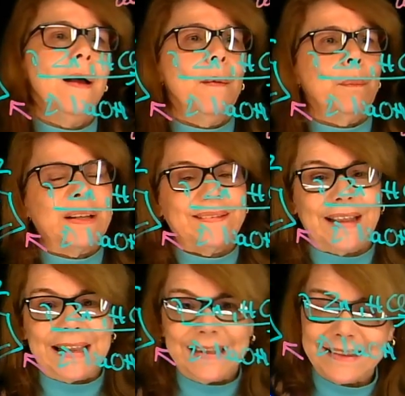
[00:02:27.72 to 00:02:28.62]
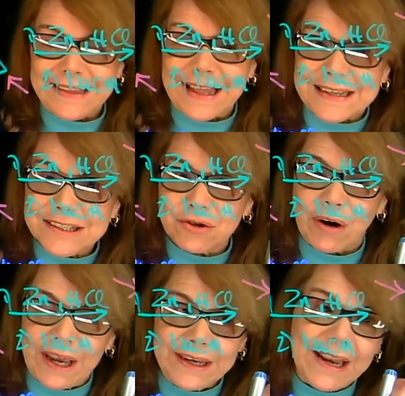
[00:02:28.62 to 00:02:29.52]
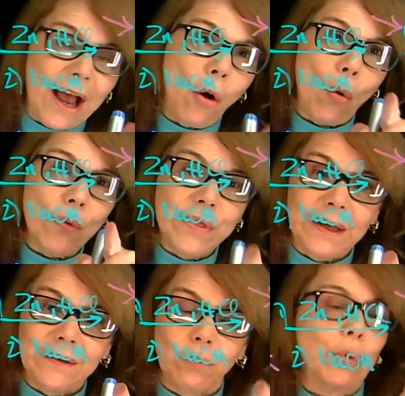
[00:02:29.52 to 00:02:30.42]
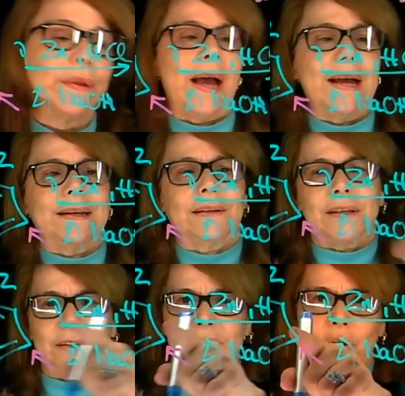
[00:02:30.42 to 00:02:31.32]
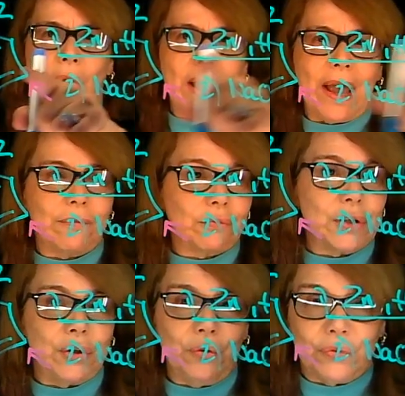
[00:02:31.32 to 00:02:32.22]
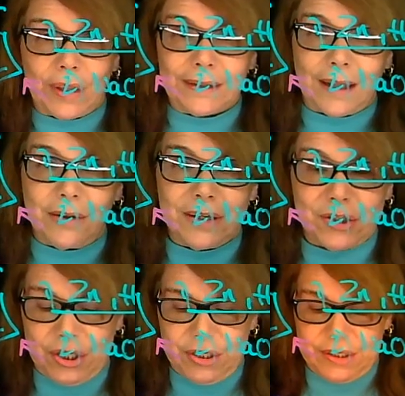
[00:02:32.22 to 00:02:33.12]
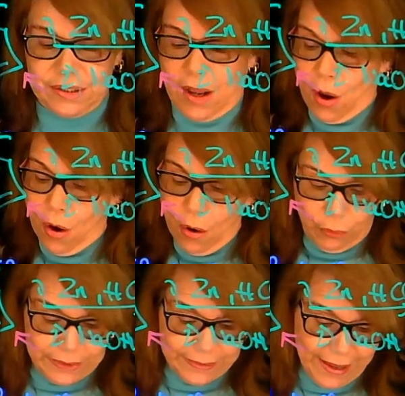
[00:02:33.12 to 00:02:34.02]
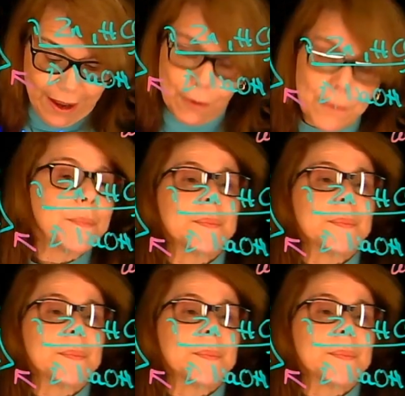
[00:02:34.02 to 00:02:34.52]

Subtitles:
Let's say that I try now this with aniline, so I have reduced that. How that change it? Well, now